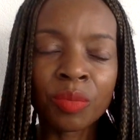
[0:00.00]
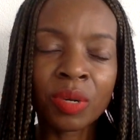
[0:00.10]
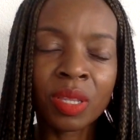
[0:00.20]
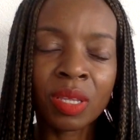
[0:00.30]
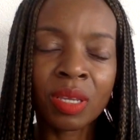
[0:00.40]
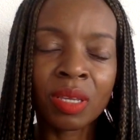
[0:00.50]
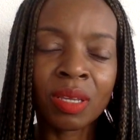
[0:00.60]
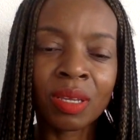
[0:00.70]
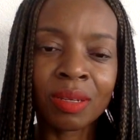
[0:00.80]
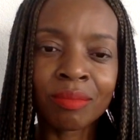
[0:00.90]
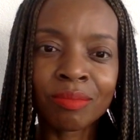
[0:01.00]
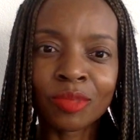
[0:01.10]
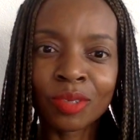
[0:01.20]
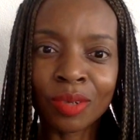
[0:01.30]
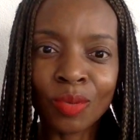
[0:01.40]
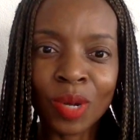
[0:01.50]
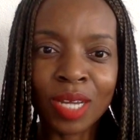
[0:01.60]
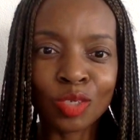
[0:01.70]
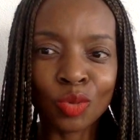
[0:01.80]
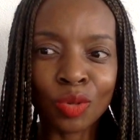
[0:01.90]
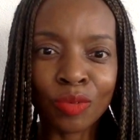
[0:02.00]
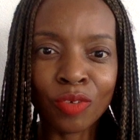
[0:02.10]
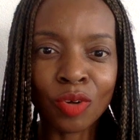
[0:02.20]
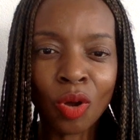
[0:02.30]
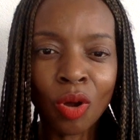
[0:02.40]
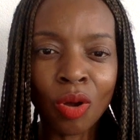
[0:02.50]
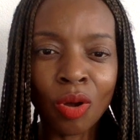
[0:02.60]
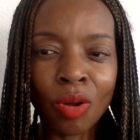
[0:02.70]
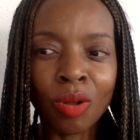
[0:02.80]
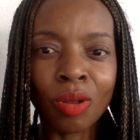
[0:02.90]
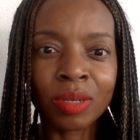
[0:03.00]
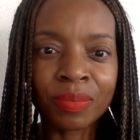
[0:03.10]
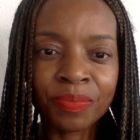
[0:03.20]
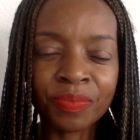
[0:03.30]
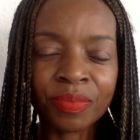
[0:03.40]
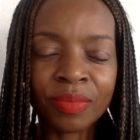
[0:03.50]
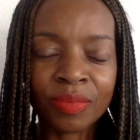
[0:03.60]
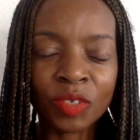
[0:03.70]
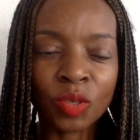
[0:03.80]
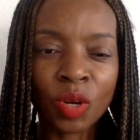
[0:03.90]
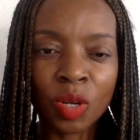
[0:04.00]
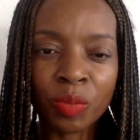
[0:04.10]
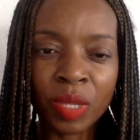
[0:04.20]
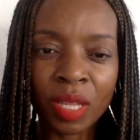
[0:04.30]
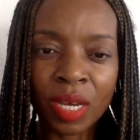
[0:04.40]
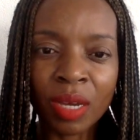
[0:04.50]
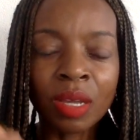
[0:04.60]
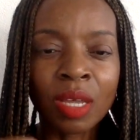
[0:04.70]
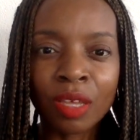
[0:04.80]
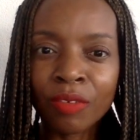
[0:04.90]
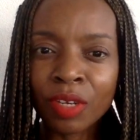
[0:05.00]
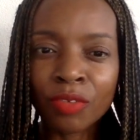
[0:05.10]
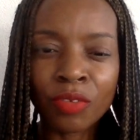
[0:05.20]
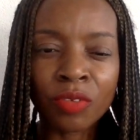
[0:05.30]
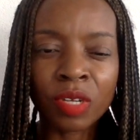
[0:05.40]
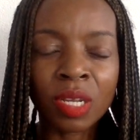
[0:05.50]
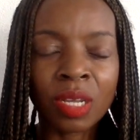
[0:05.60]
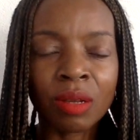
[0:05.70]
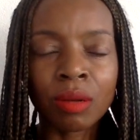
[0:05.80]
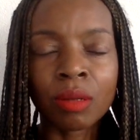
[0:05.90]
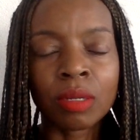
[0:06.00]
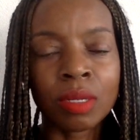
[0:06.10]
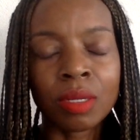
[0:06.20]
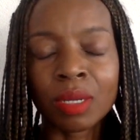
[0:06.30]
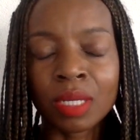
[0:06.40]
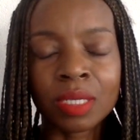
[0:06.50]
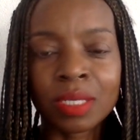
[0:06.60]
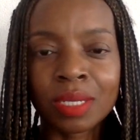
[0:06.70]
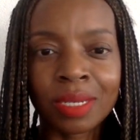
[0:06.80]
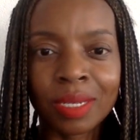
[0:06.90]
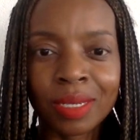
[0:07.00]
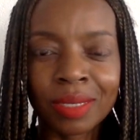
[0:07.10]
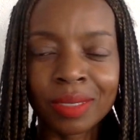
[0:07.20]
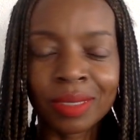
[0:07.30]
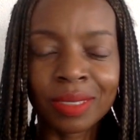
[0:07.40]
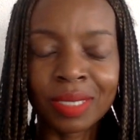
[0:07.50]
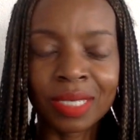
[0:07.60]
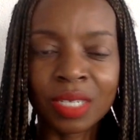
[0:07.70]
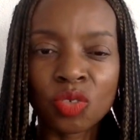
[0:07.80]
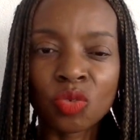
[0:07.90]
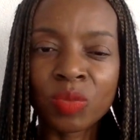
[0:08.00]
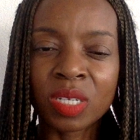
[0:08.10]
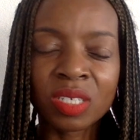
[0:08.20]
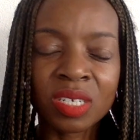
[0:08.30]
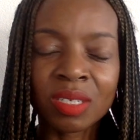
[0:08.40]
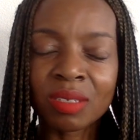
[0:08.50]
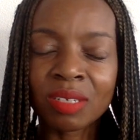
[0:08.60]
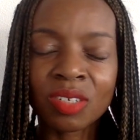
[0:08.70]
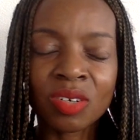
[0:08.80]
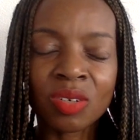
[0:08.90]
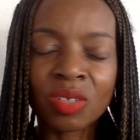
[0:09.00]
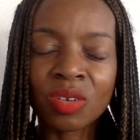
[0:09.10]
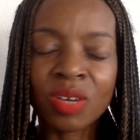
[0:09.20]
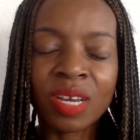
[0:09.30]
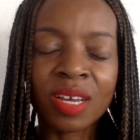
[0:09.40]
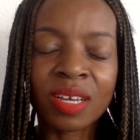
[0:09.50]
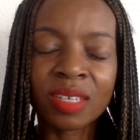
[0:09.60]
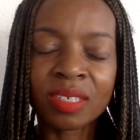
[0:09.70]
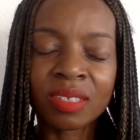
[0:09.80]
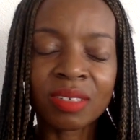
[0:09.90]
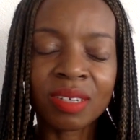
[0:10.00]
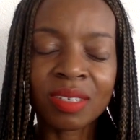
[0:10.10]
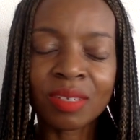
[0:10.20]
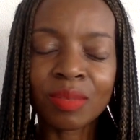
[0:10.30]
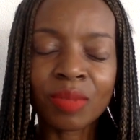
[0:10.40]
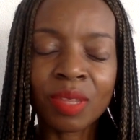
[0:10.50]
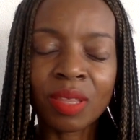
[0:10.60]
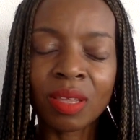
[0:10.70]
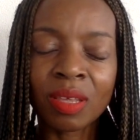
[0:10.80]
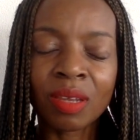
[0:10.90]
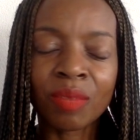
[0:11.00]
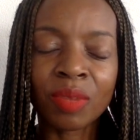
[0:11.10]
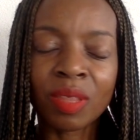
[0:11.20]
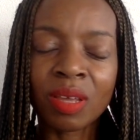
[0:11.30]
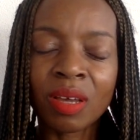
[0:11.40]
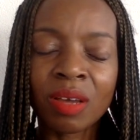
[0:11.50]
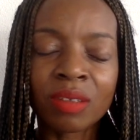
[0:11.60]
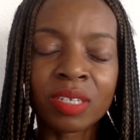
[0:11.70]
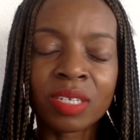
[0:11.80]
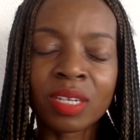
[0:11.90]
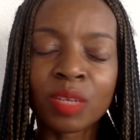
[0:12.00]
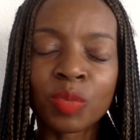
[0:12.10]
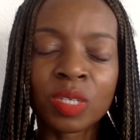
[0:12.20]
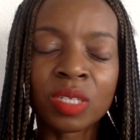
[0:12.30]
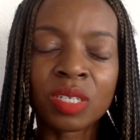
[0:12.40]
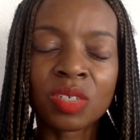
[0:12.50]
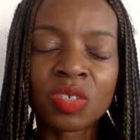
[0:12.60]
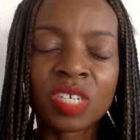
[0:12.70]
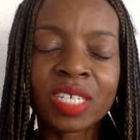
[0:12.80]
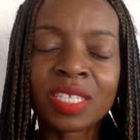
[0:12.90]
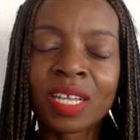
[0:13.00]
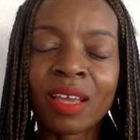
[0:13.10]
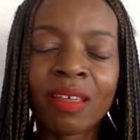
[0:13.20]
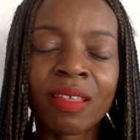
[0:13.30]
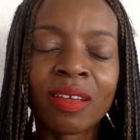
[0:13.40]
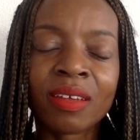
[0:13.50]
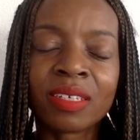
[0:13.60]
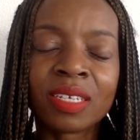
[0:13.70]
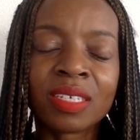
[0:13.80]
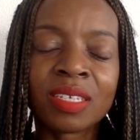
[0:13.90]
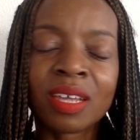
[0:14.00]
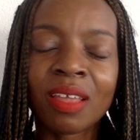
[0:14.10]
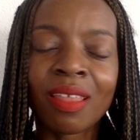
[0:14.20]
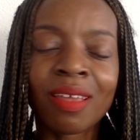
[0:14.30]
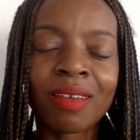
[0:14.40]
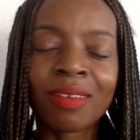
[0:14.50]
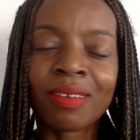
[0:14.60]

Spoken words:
Breathe in, 1, 2, 3, 4, hold. You hold, breathe out. Even if you feel like, oh, I just can, it's just too much. Just close your eyes. Just breathe in and breathe out, just like meditation. Just stay there. Just stay there.